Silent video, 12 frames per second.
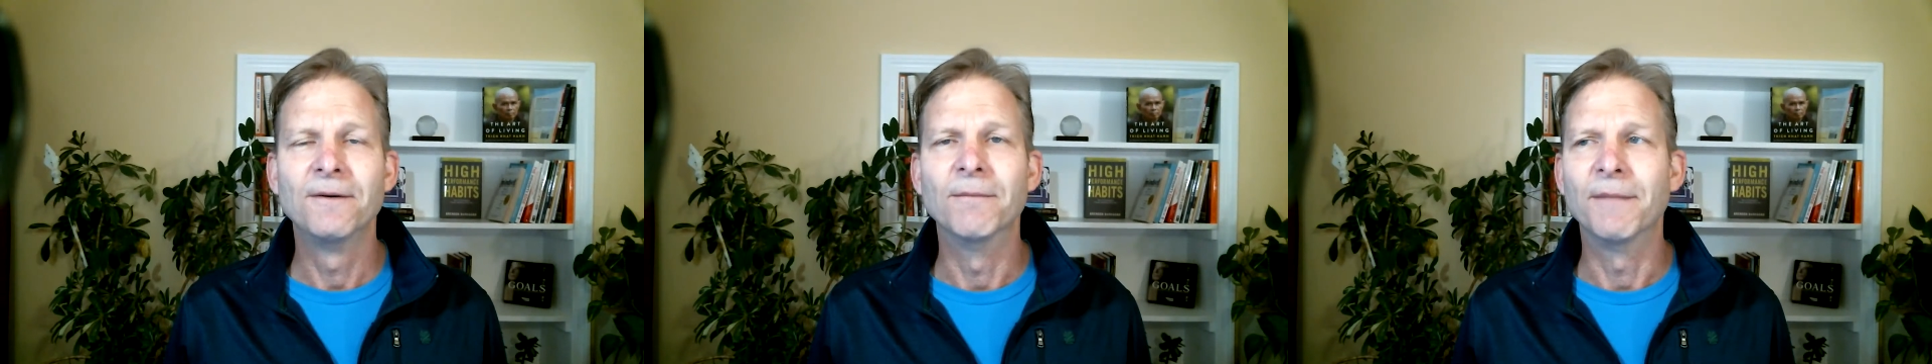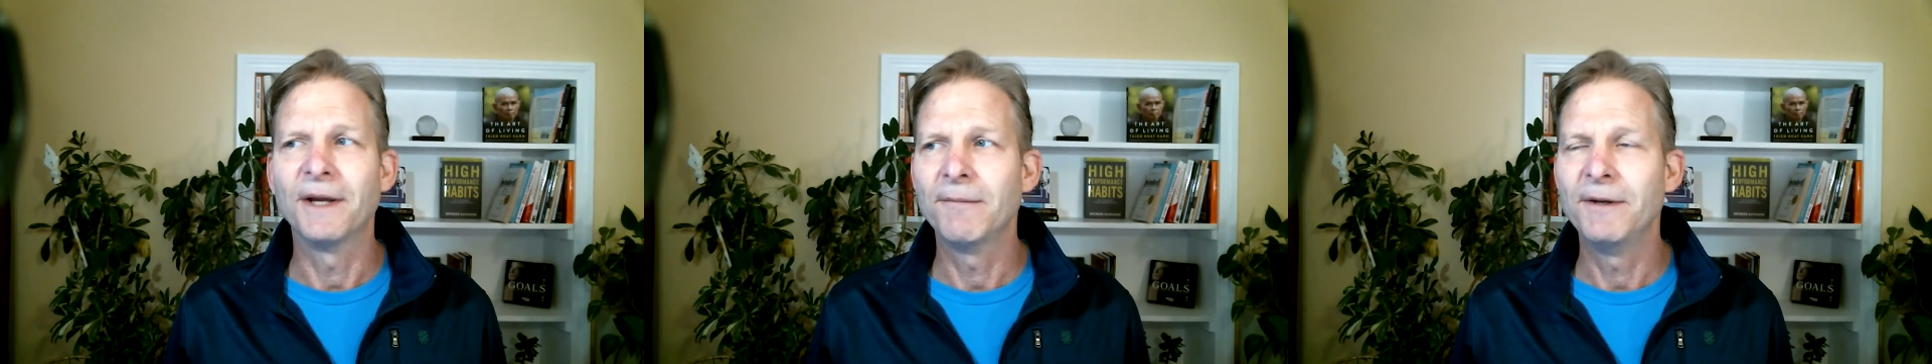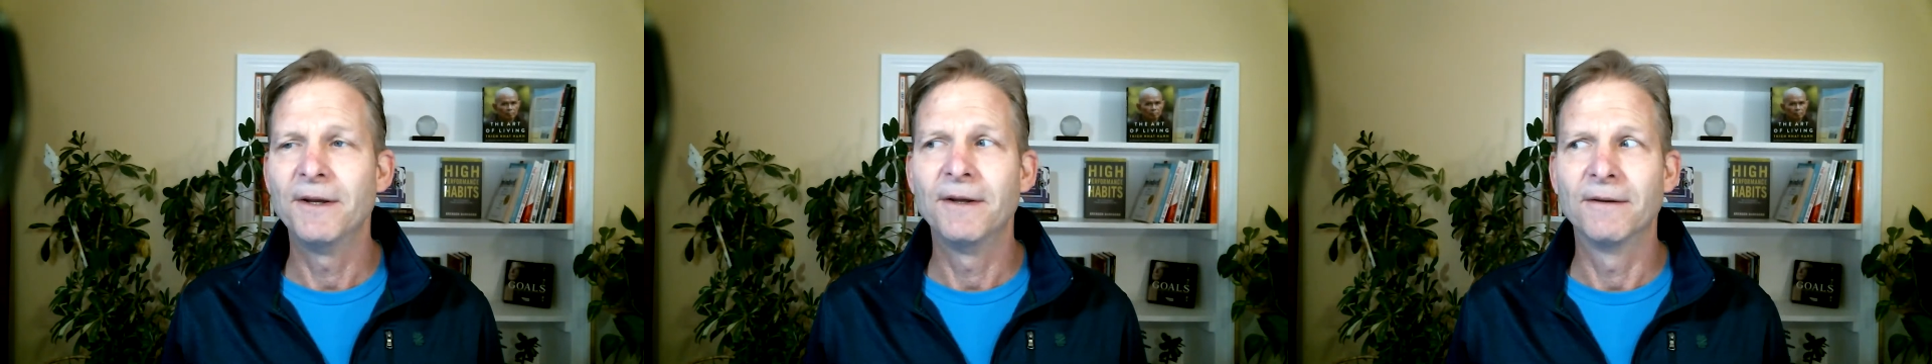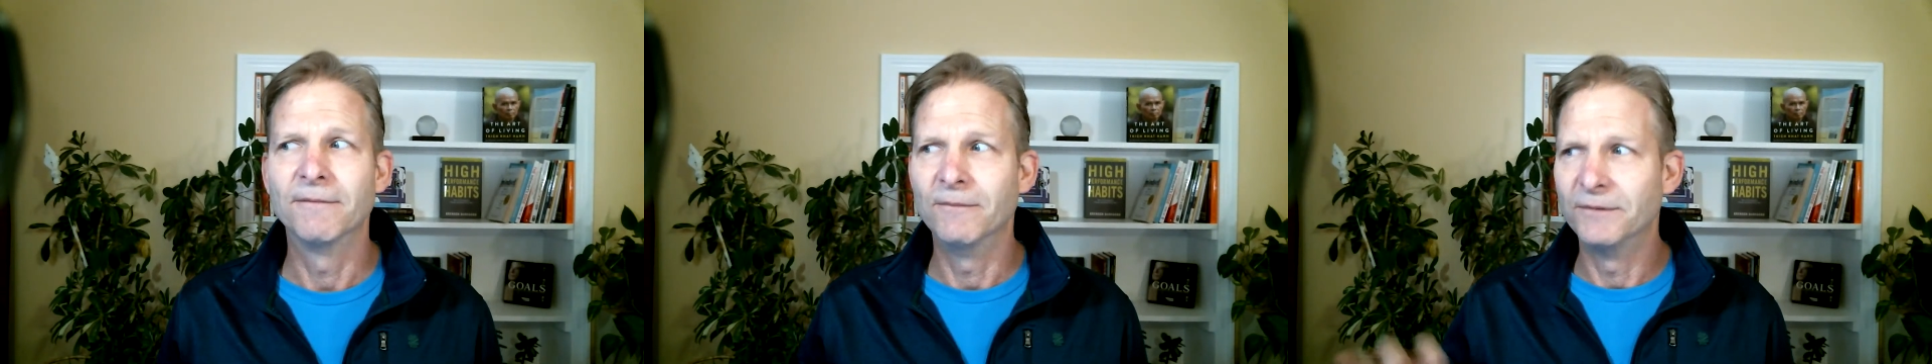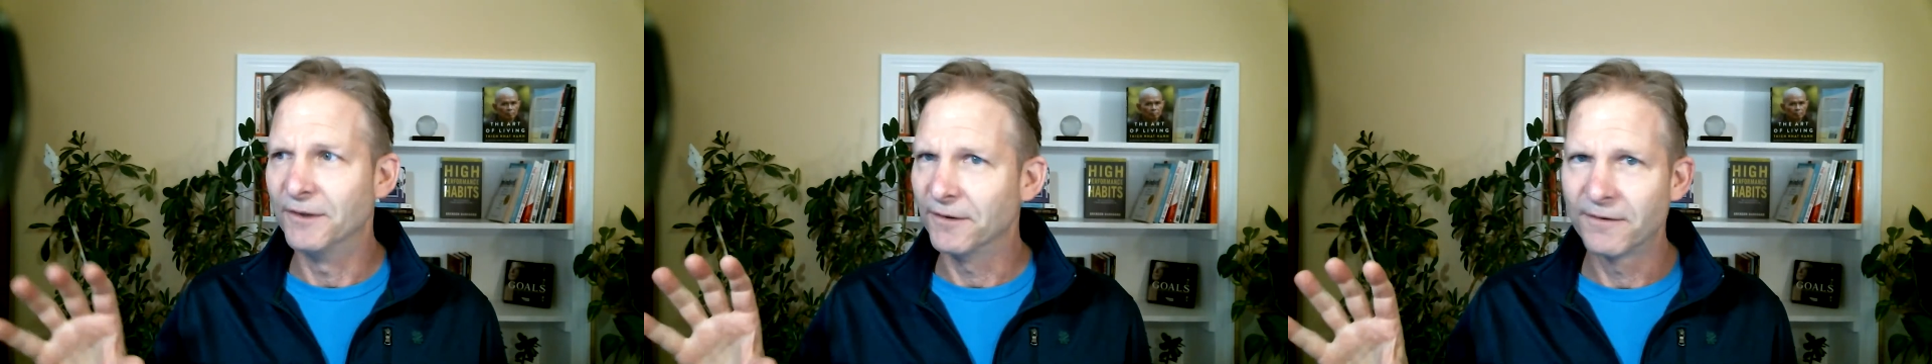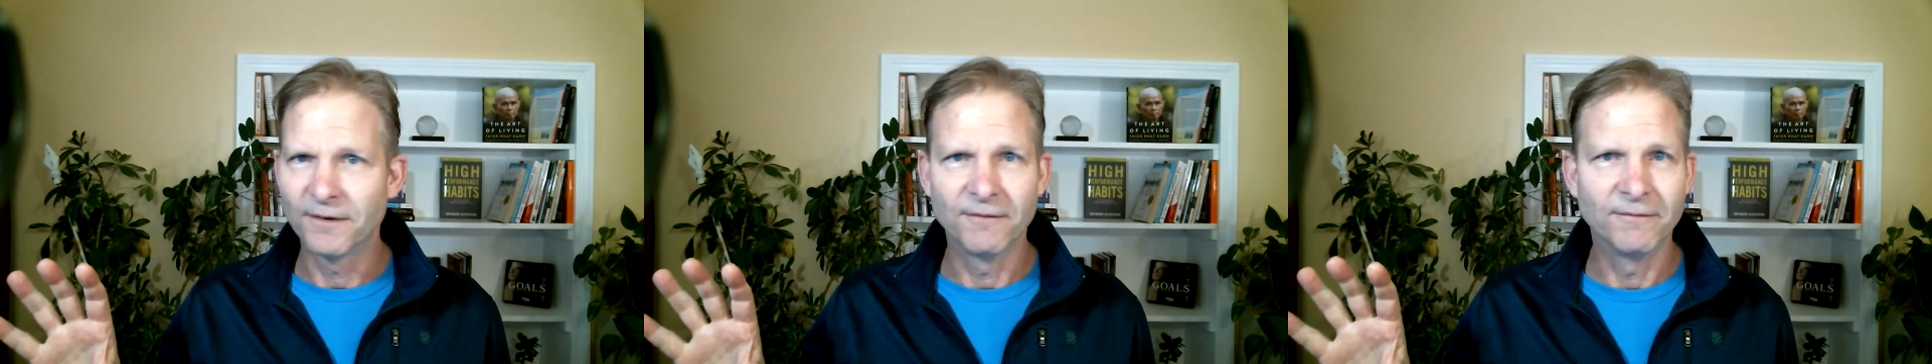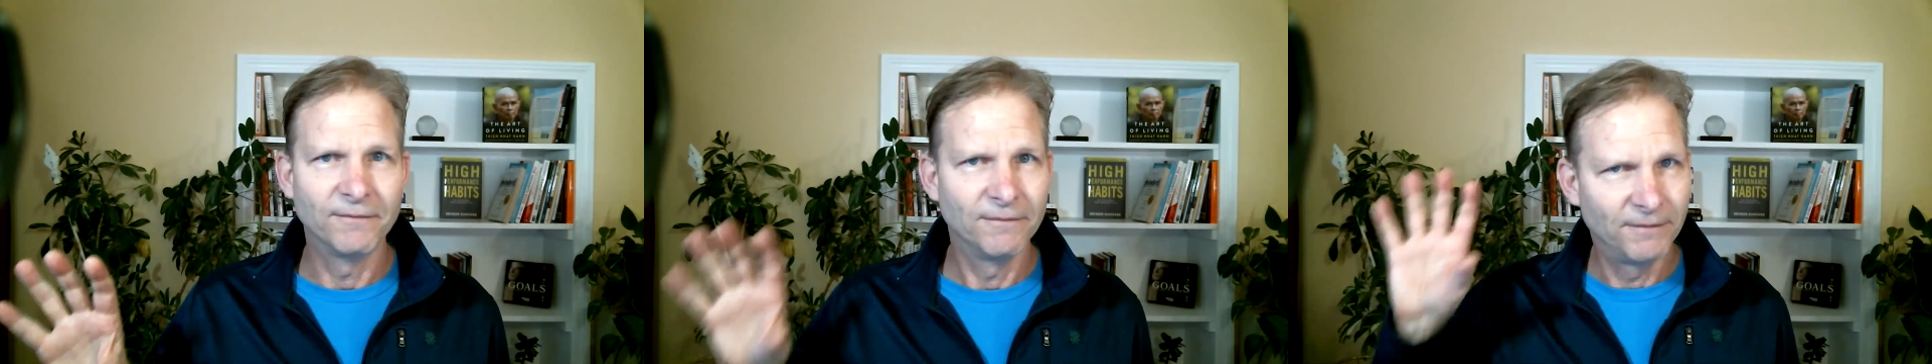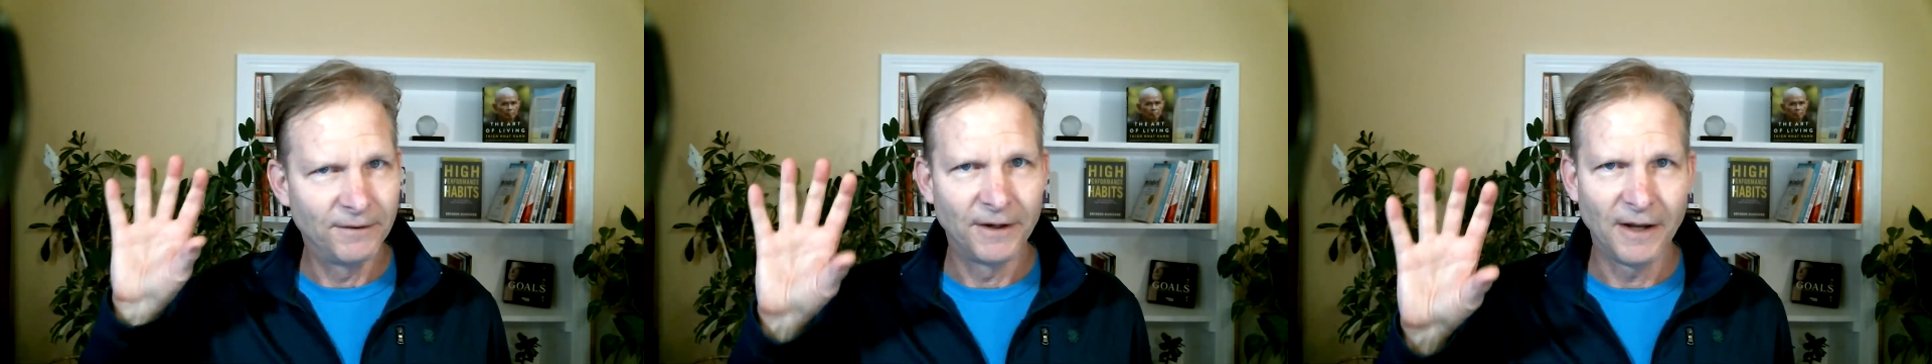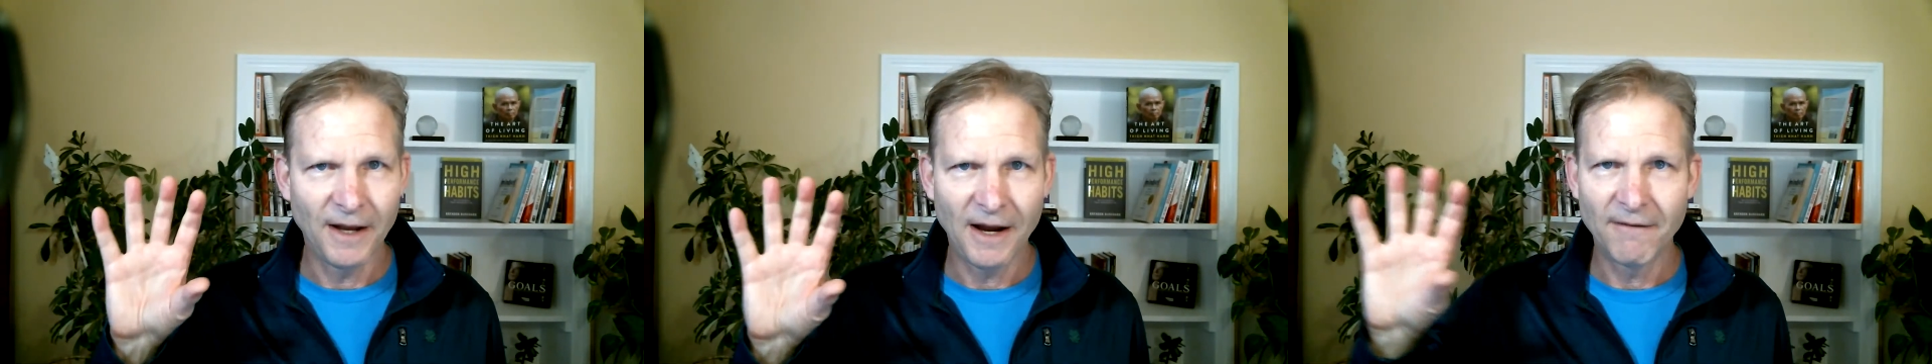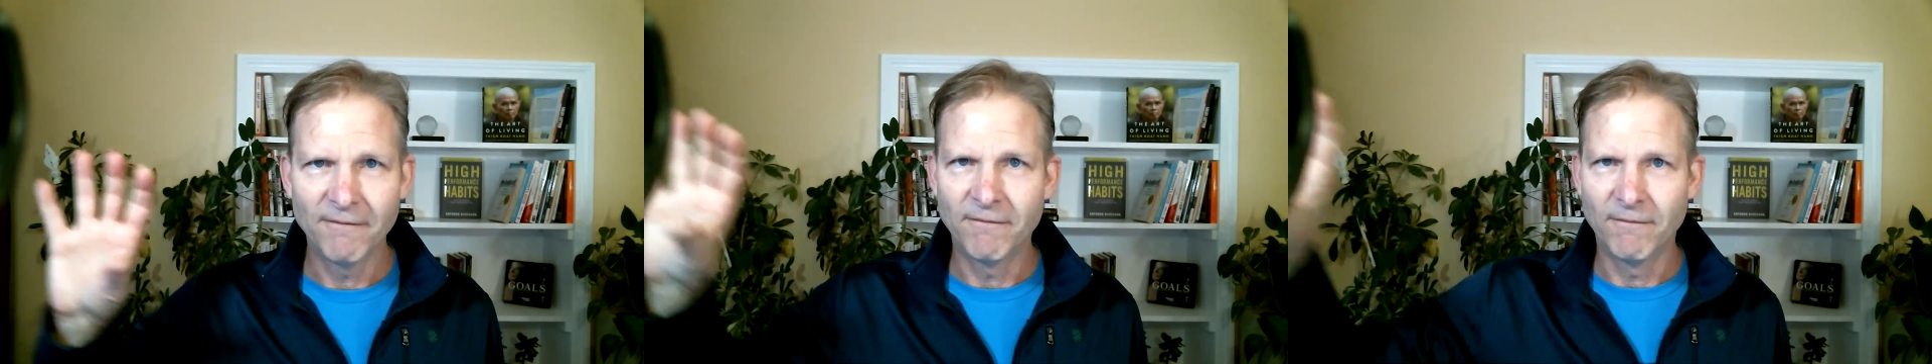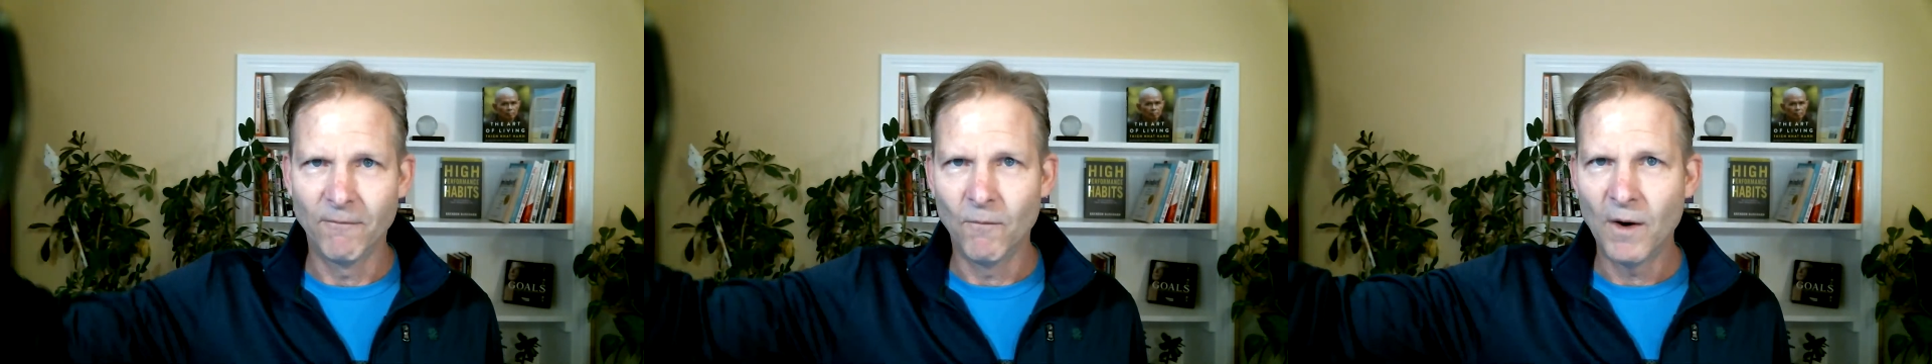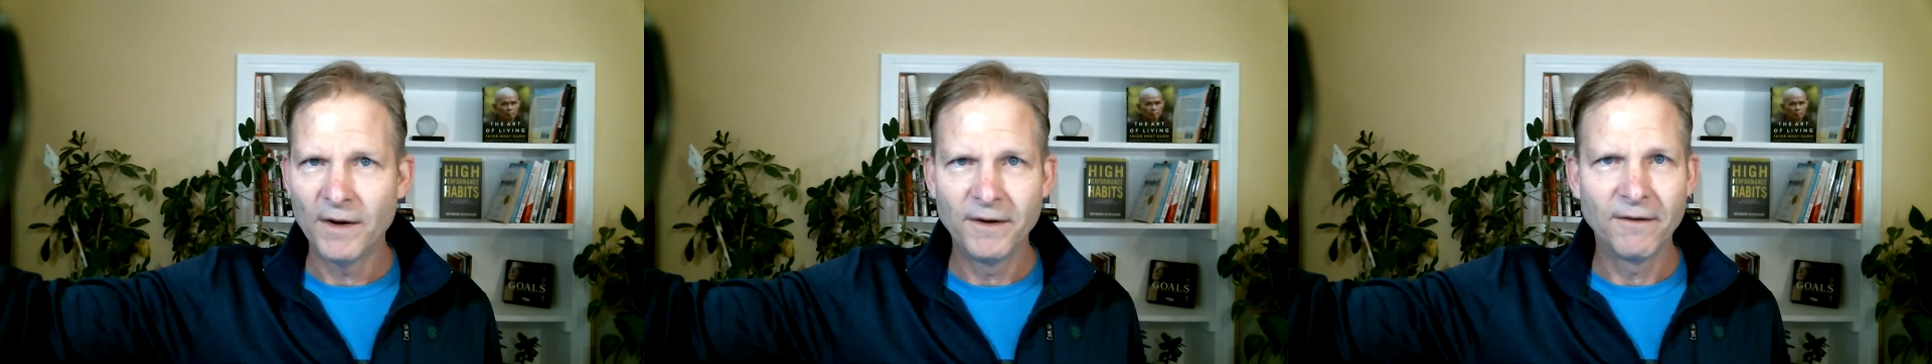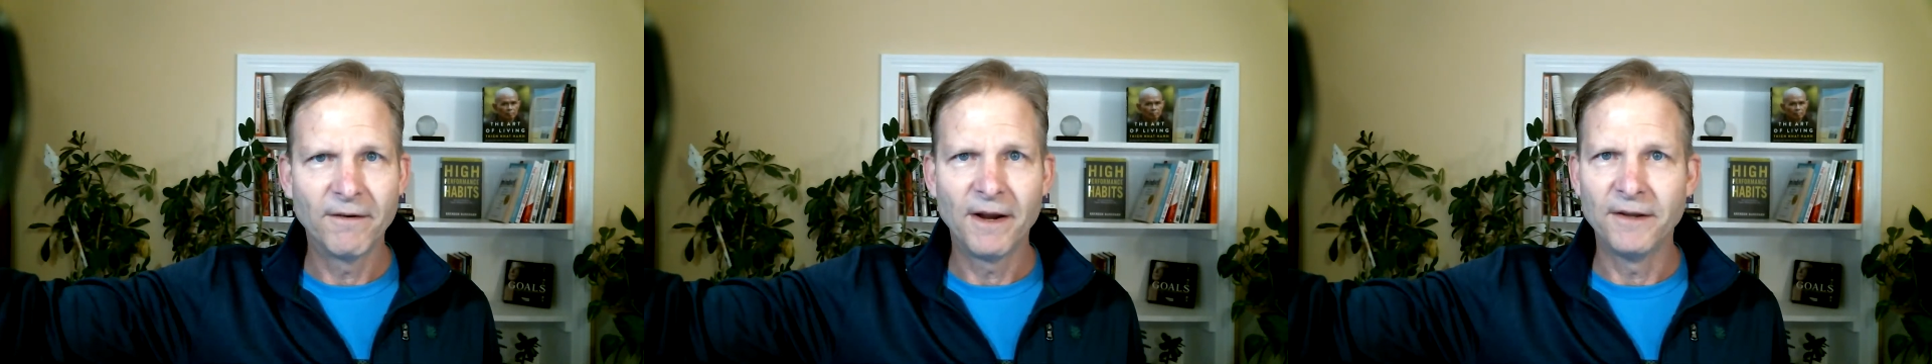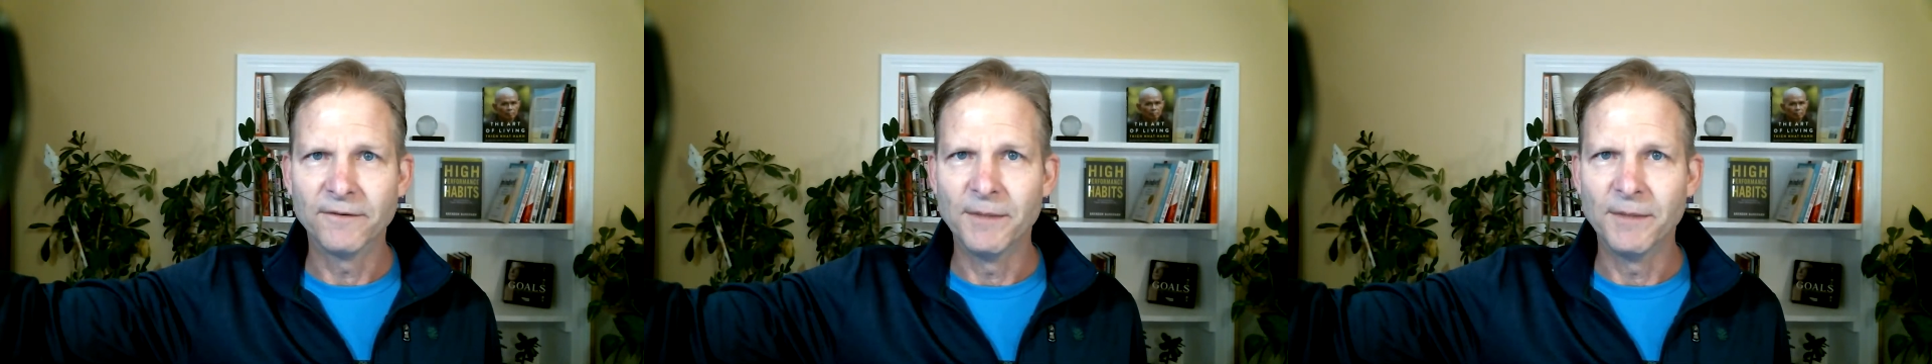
maybe you just have one device.